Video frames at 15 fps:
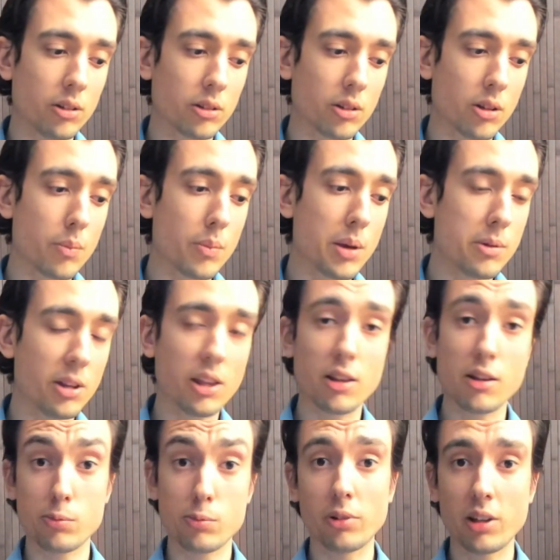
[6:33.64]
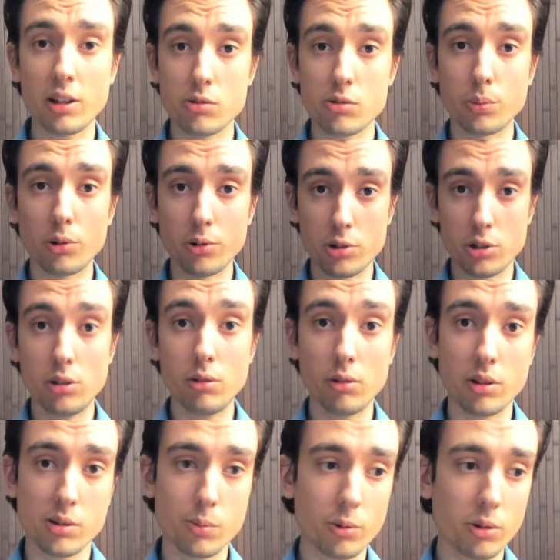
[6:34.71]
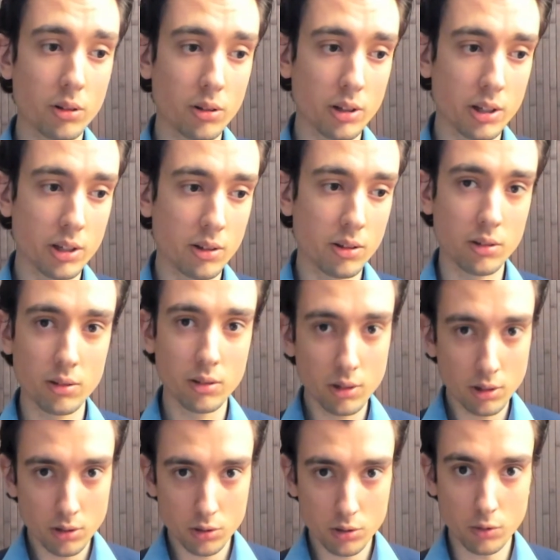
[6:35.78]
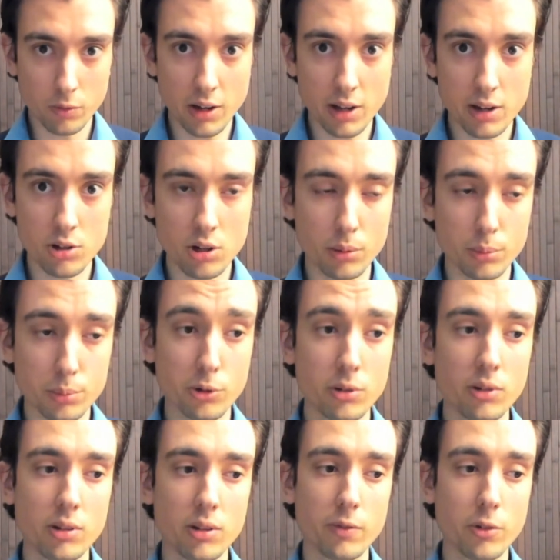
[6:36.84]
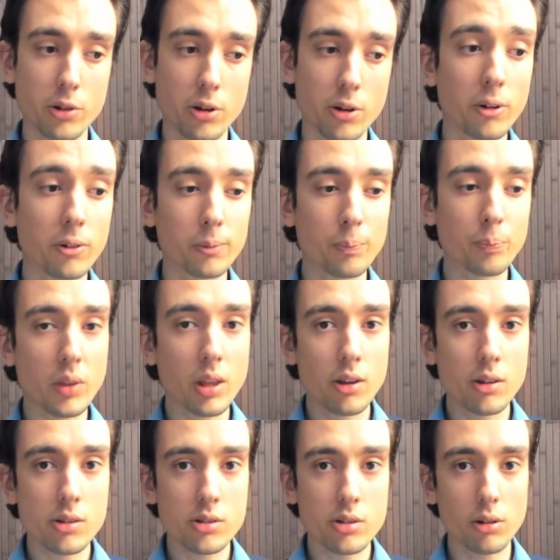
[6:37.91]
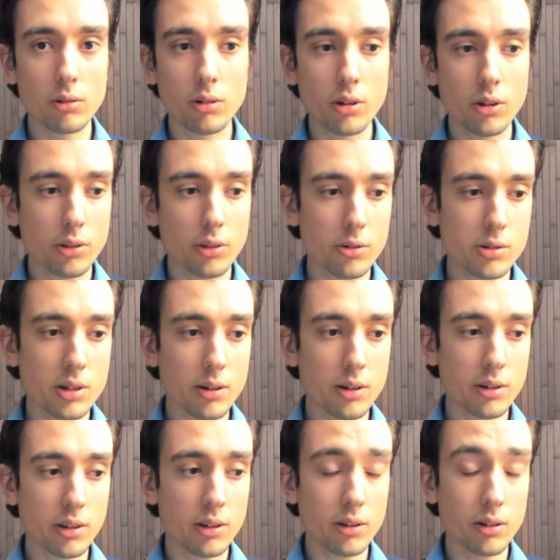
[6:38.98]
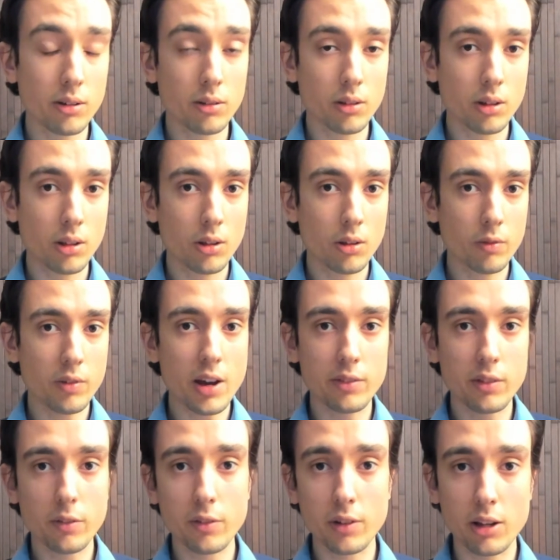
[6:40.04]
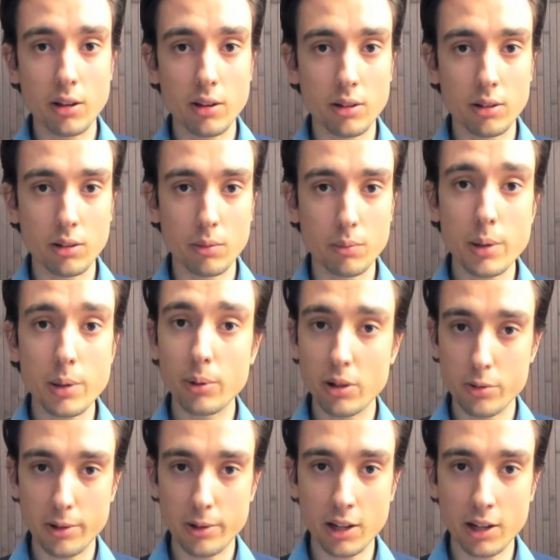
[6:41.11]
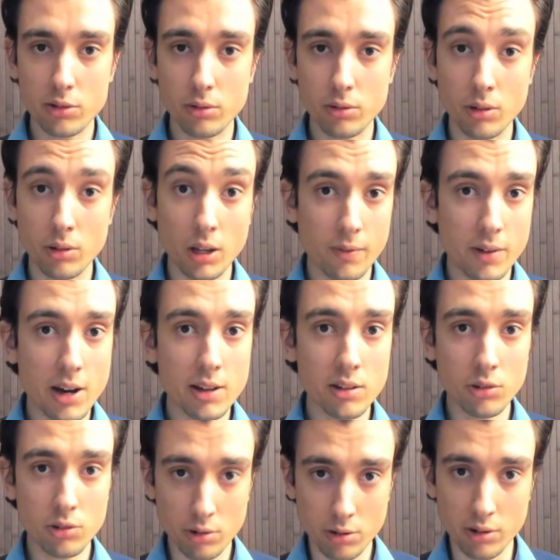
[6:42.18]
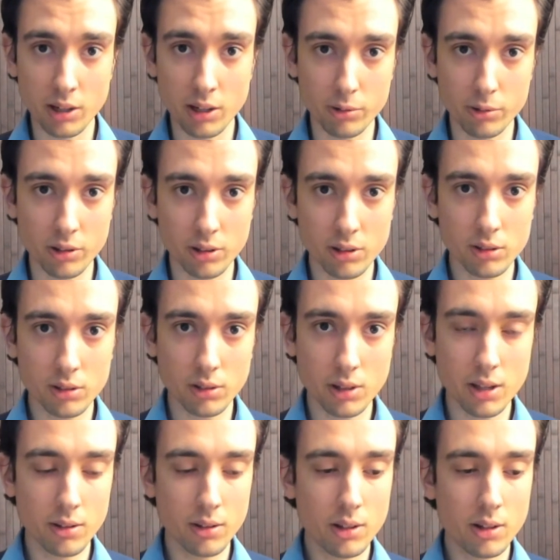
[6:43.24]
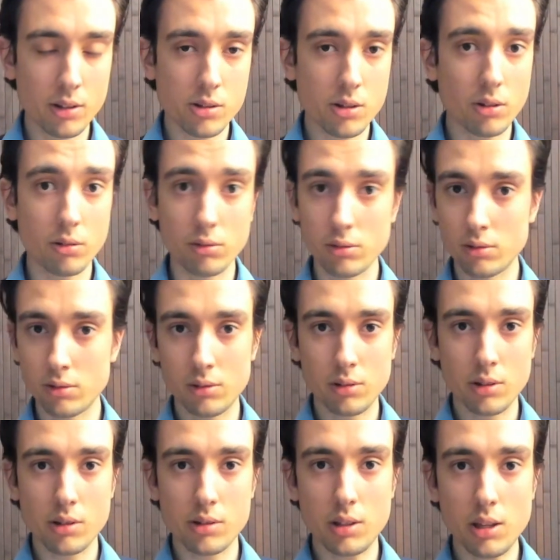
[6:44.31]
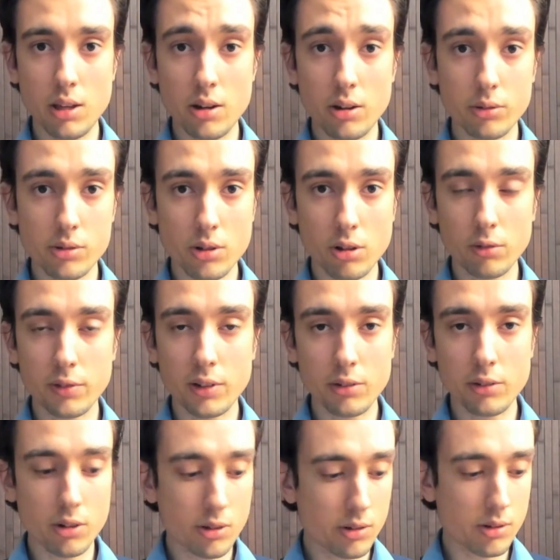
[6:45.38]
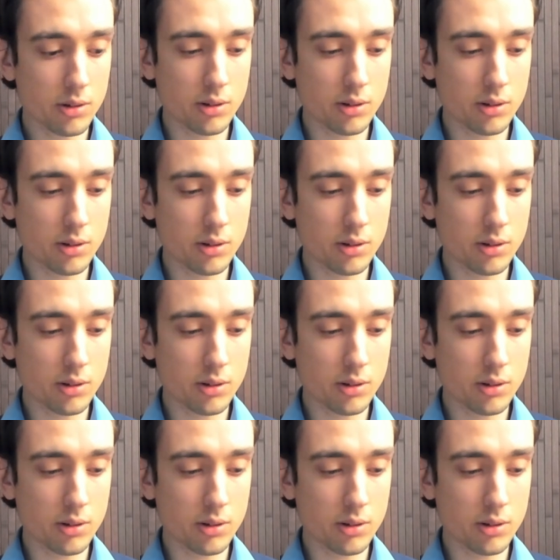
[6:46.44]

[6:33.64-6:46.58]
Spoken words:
maybe they as well can support you as well to find a job opportunity for your own. So those are the 5 different people that you would like to invite into your network. Okay, so CEOs, co-founders,